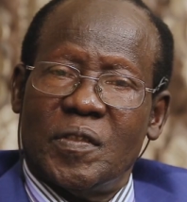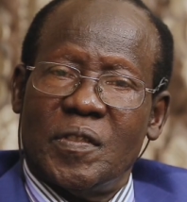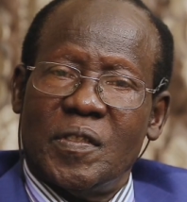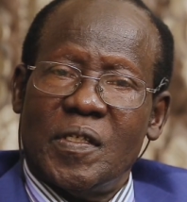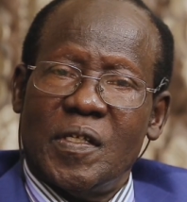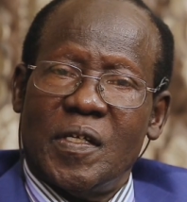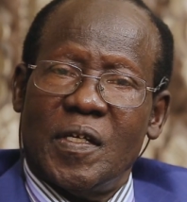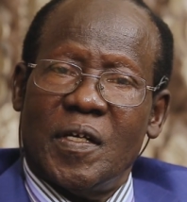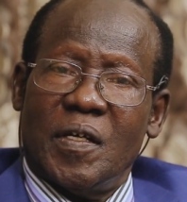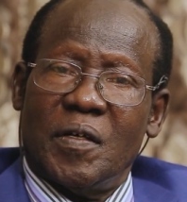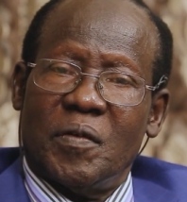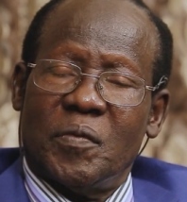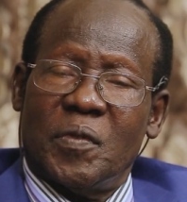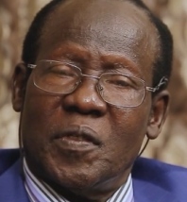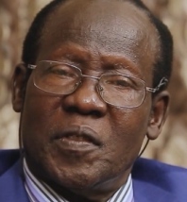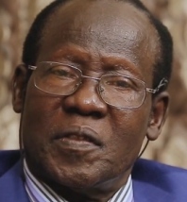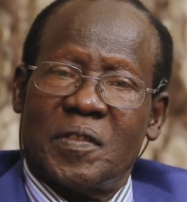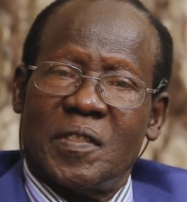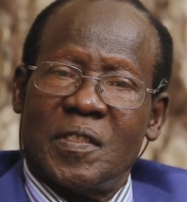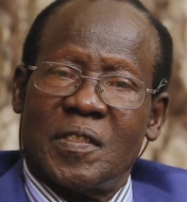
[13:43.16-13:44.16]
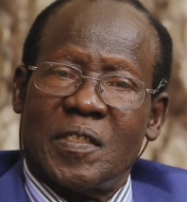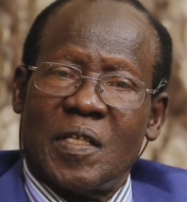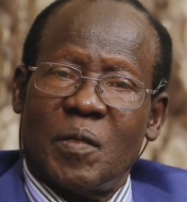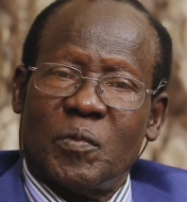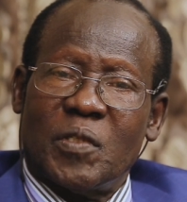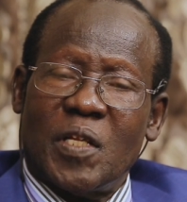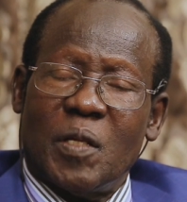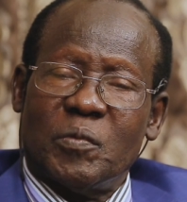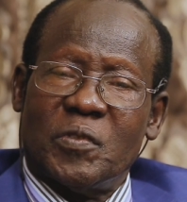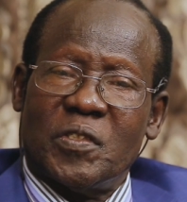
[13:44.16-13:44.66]
Yeah, well,
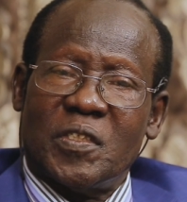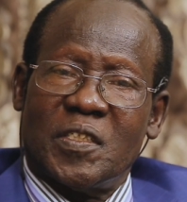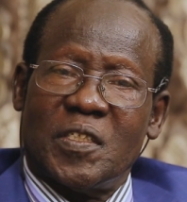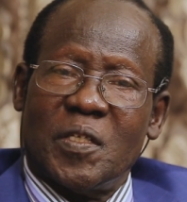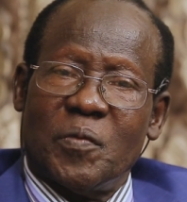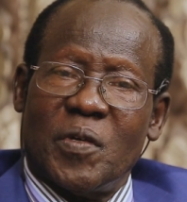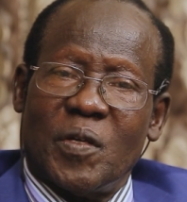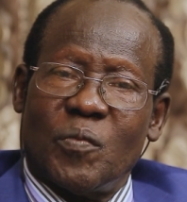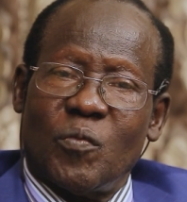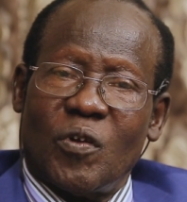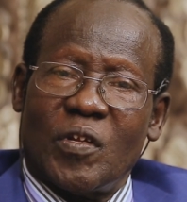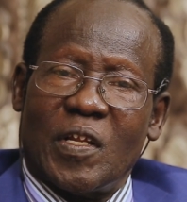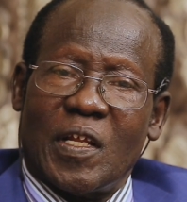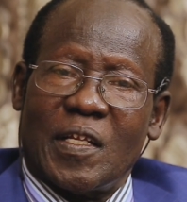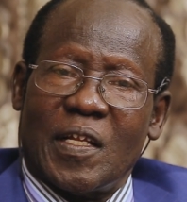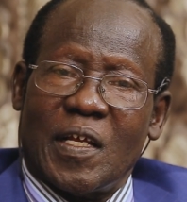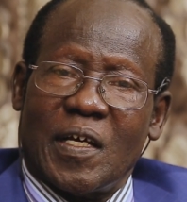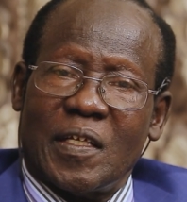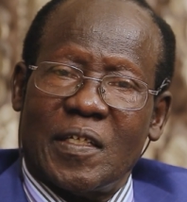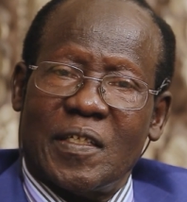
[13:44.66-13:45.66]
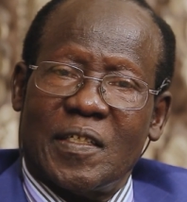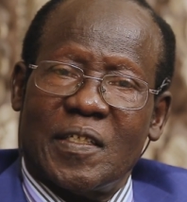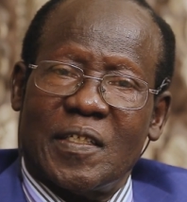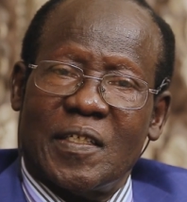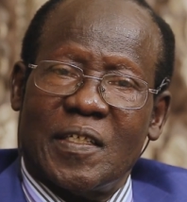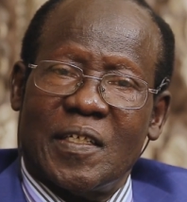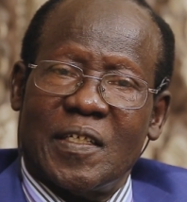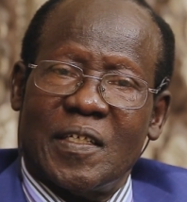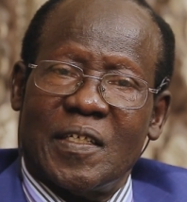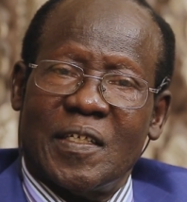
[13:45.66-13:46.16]
sometimes it's even more than
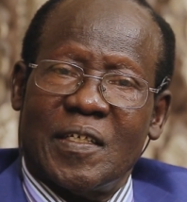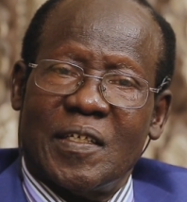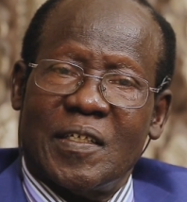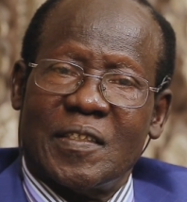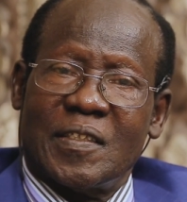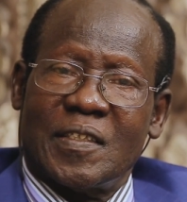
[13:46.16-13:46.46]
that.